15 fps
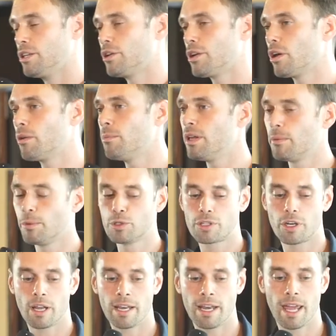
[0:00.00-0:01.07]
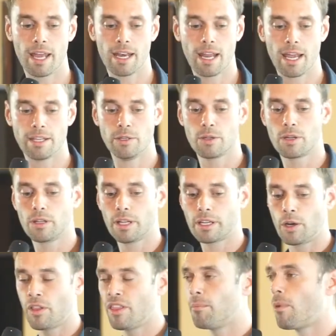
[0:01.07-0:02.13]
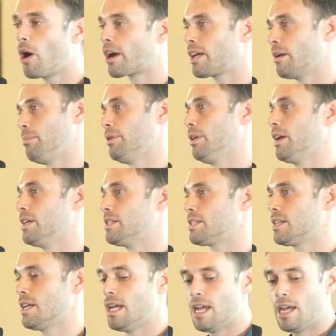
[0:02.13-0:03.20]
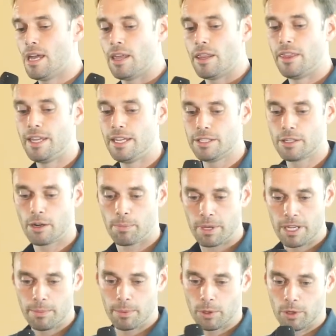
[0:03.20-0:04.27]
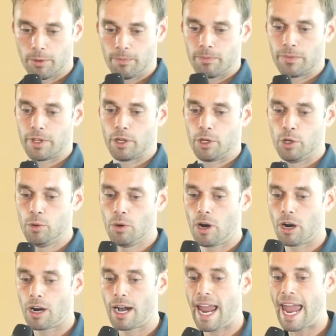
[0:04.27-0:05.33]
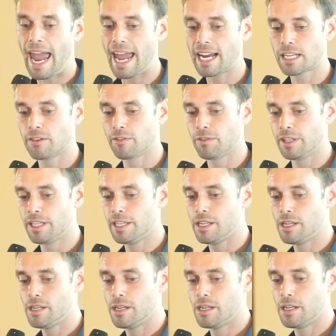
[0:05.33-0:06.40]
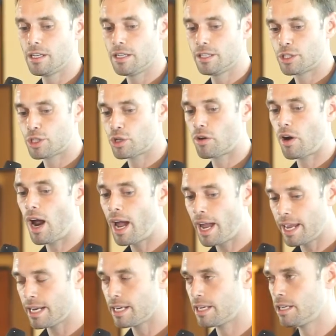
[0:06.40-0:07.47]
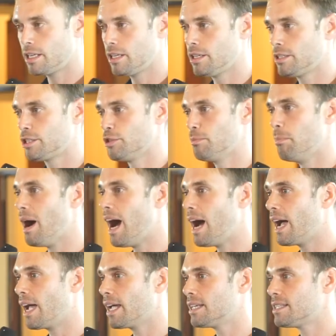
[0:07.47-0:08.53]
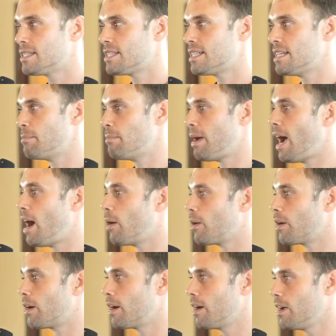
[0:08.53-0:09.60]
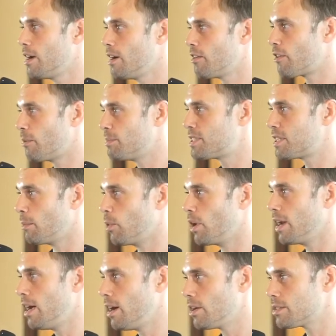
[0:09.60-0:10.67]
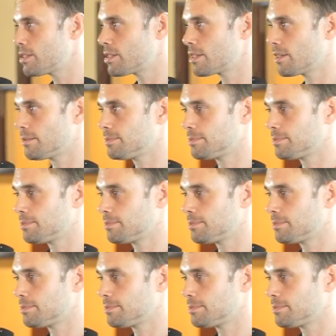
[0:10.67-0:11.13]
You go to minnowbooster.net and you click on the marketplace. These are people who are actively trying to buy steem power from someone else.